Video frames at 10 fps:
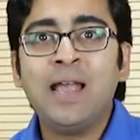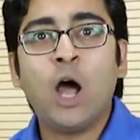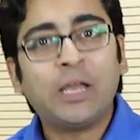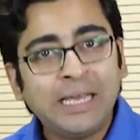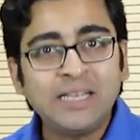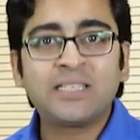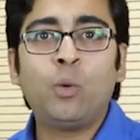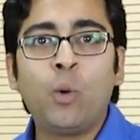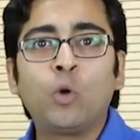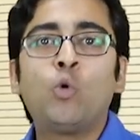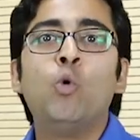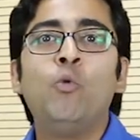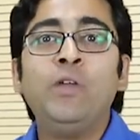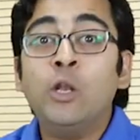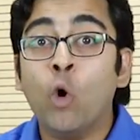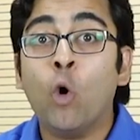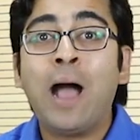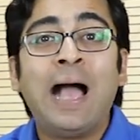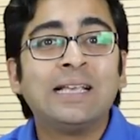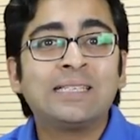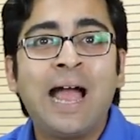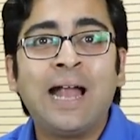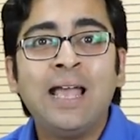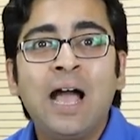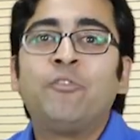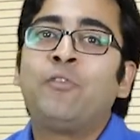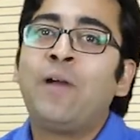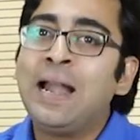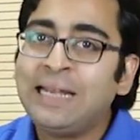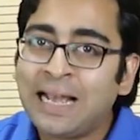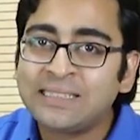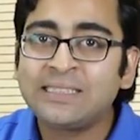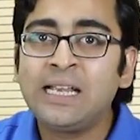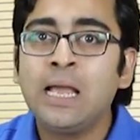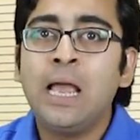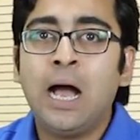Now, he's someone who we know has had a fantastic